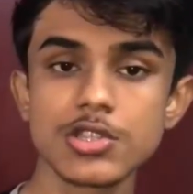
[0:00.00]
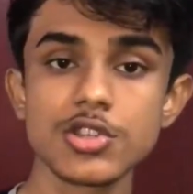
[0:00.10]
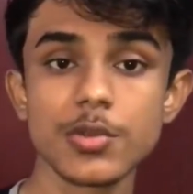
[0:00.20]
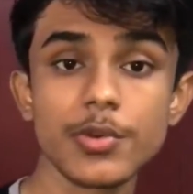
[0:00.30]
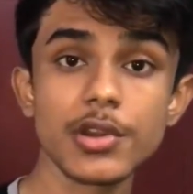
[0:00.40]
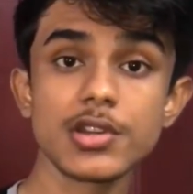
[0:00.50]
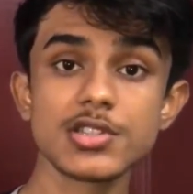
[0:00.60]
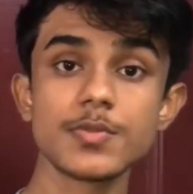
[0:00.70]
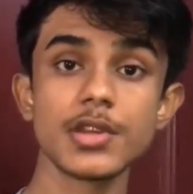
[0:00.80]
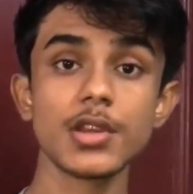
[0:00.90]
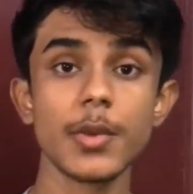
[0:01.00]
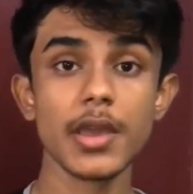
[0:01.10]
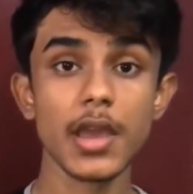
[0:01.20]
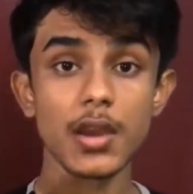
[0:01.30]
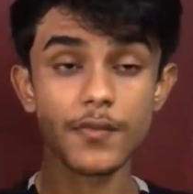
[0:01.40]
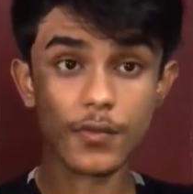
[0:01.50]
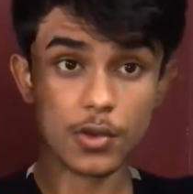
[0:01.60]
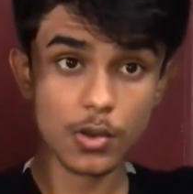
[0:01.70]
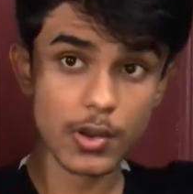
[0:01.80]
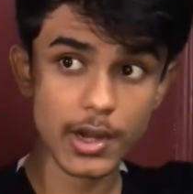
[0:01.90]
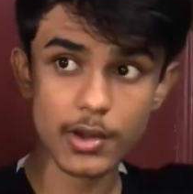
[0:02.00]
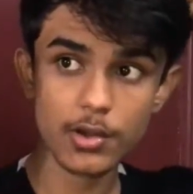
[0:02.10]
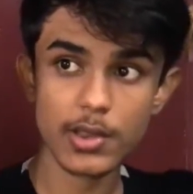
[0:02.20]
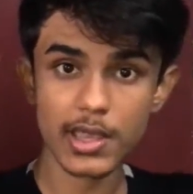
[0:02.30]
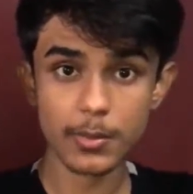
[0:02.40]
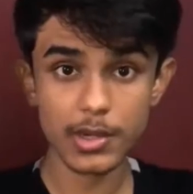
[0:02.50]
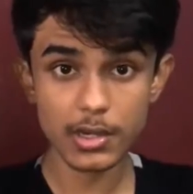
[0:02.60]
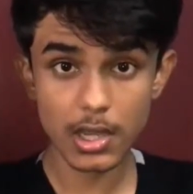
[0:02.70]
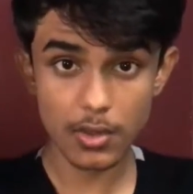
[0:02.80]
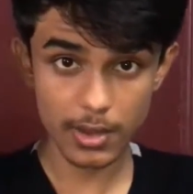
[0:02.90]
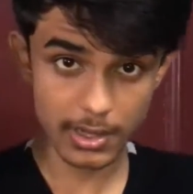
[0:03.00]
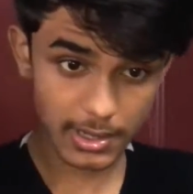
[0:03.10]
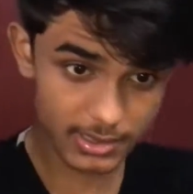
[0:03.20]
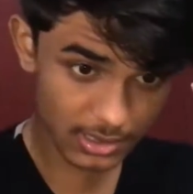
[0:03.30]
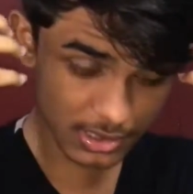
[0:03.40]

So the product's been in my head for I don't know, like a minute now, and it's